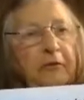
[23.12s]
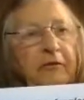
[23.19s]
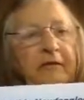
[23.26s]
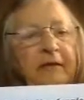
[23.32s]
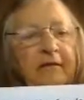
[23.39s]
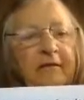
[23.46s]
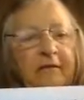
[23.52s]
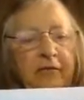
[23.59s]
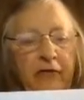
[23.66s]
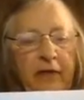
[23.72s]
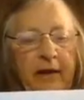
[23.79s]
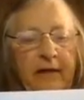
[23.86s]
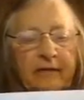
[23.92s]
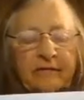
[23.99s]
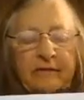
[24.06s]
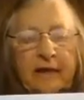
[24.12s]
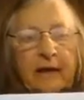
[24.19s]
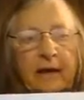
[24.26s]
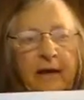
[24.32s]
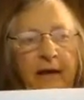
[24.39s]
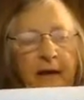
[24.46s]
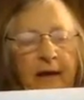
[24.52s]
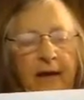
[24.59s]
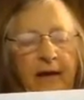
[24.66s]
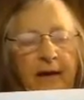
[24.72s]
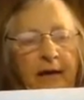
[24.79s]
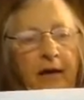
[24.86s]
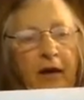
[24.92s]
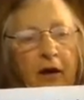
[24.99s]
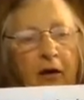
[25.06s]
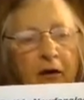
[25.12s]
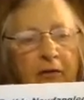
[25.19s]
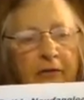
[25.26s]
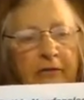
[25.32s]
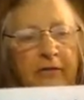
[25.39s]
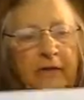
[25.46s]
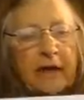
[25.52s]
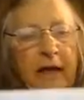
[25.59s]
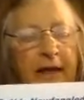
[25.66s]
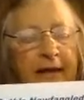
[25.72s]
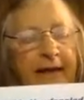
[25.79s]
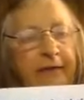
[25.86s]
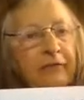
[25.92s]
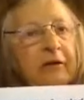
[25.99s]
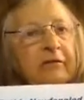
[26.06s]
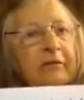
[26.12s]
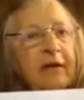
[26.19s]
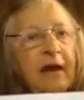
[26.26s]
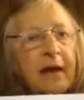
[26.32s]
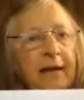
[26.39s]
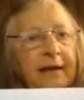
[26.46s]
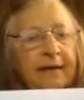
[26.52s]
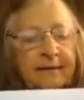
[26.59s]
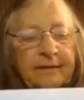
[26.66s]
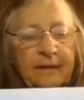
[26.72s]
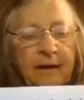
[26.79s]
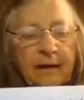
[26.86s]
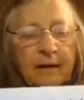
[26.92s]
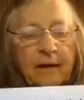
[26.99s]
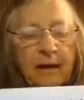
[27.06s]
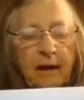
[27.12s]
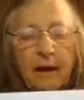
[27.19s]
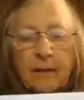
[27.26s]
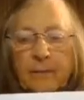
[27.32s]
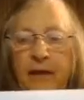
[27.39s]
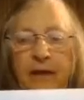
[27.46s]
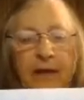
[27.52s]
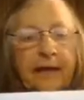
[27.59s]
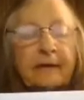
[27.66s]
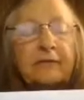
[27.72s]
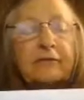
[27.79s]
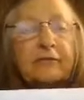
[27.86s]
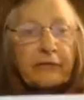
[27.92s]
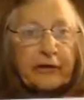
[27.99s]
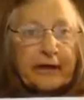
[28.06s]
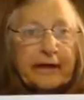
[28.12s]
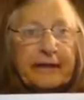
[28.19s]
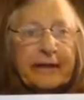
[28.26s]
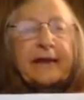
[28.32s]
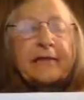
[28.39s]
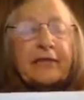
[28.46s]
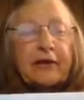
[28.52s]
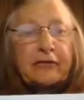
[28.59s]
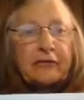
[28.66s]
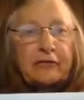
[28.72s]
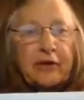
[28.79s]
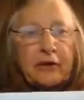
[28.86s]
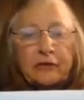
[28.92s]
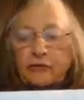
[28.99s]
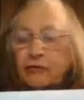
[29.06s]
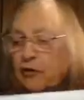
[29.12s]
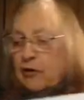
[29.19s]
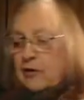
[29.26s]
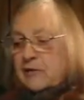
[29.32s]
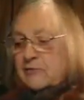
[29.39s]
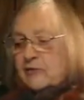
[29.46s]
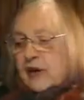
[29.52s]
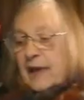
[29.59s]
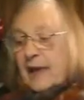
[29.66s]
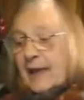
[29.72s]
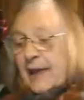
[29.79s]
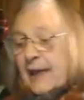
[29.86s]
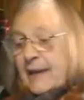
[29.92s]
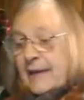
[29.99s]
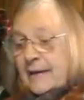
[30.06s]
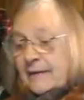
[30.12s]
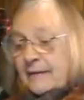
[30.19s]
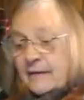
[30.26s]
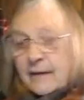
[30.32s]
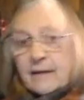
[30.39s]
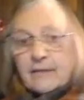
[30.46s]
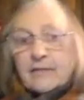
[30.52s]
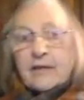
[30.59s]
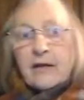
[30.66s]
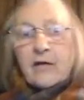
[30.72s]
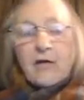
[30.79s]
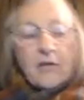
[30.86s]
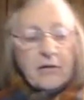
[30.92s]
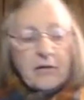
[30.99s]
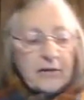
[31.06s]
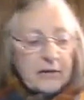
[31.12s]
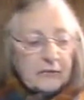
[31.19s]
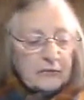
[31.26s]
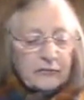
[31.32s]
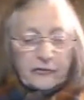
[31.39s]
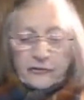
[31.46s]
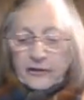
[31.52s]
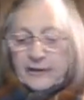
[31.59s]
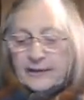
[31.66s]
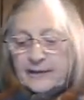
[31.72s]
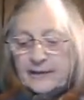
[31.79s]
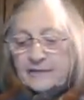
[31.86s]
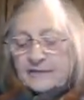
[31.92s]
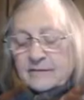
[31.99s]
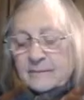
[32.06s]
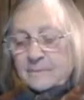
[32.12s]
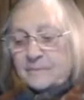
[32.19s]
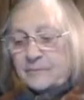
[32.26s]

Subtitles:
to this address on electricscotland.com. It's free. There's no charge. And there are no strings.